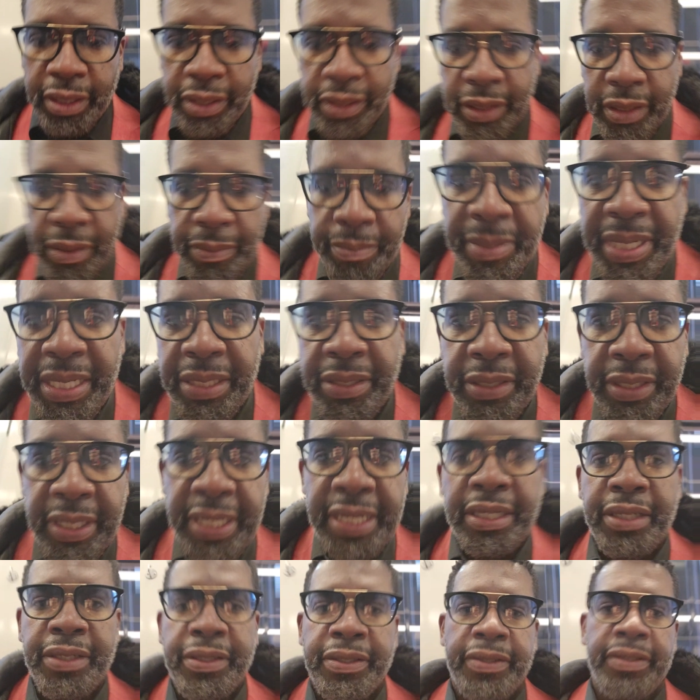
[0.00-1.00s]
some mental
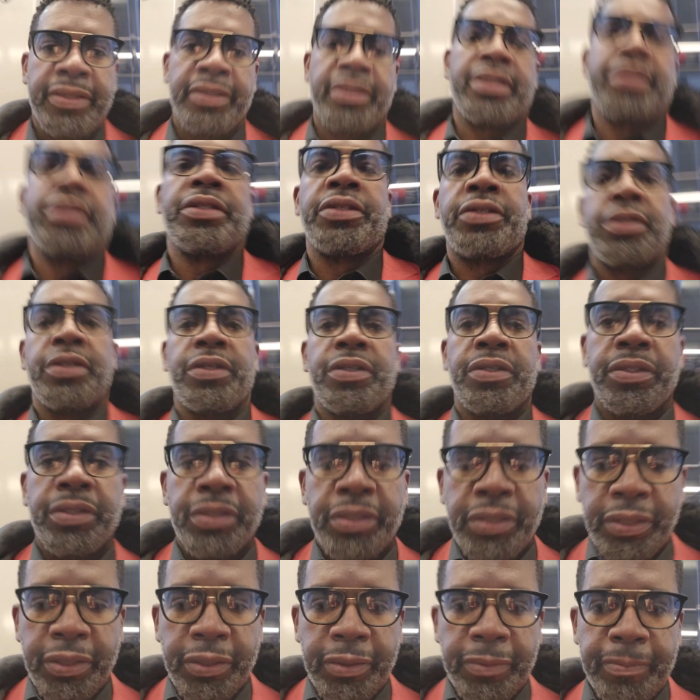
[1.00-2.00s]
health
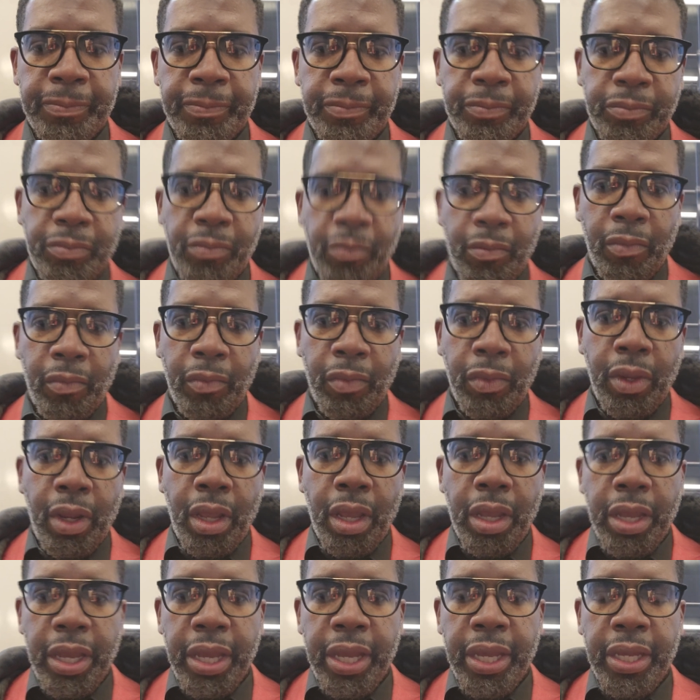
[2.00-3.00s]
concerns.
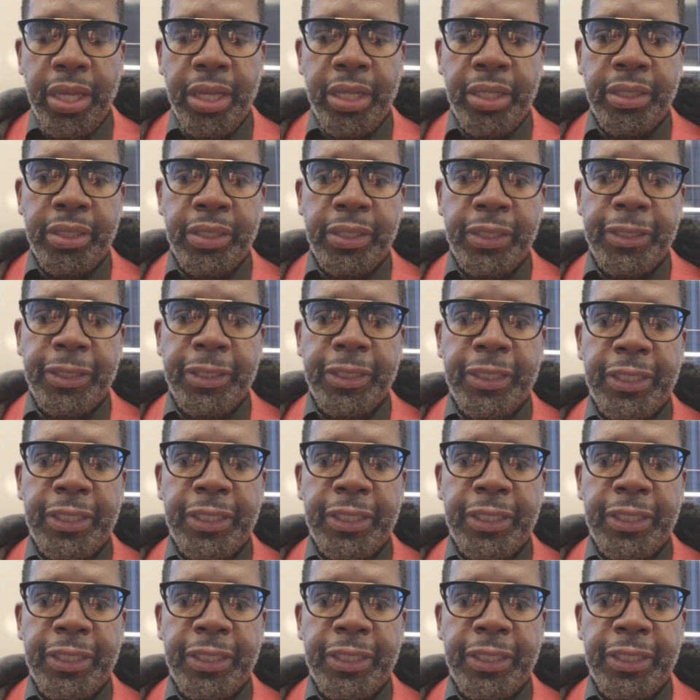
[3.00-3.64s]
And